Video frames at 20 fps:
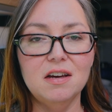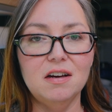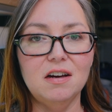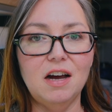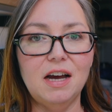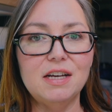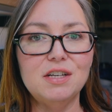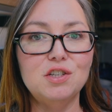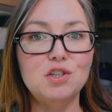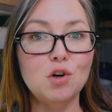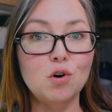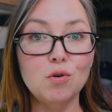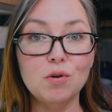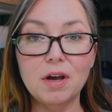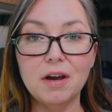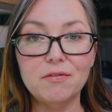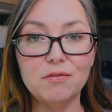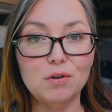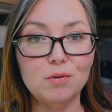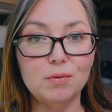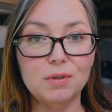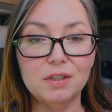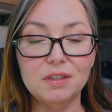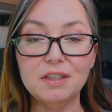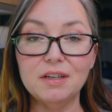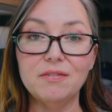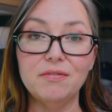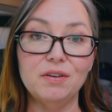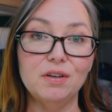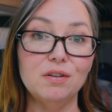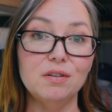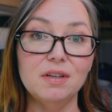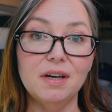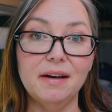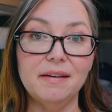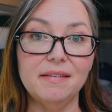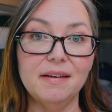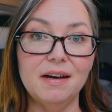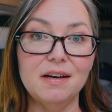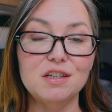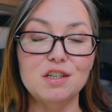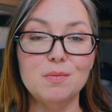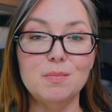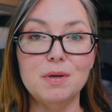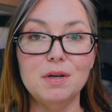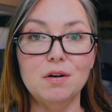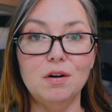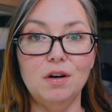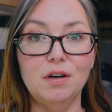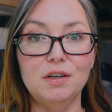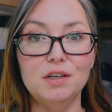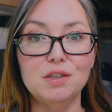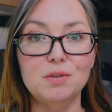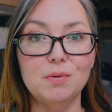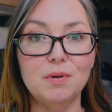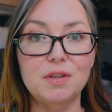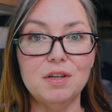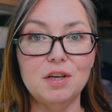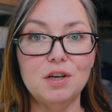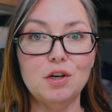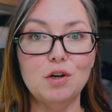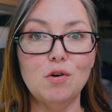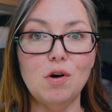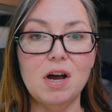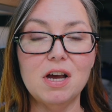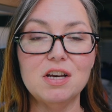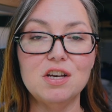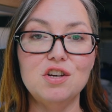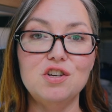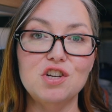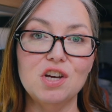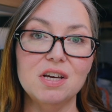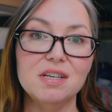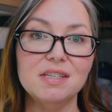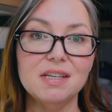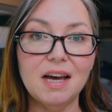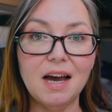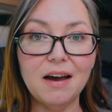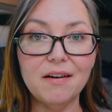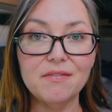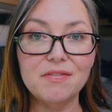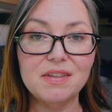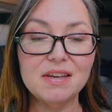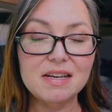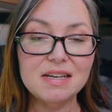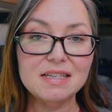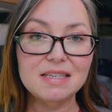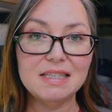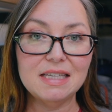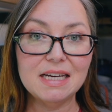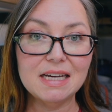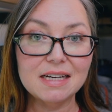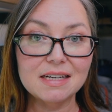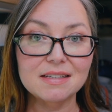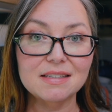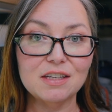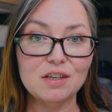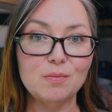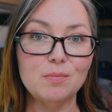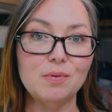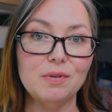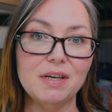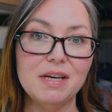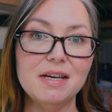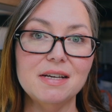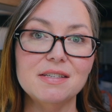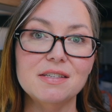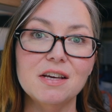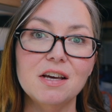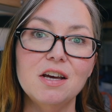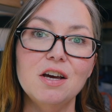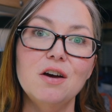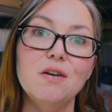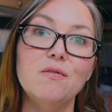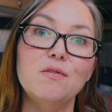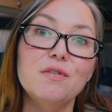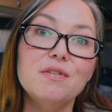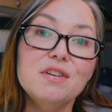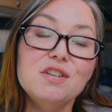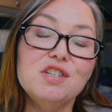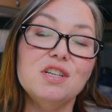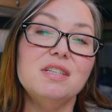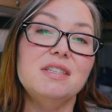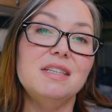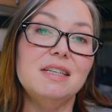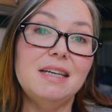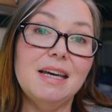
I don't ever really feel like that, to be honest with you. I just have these things in place for the just in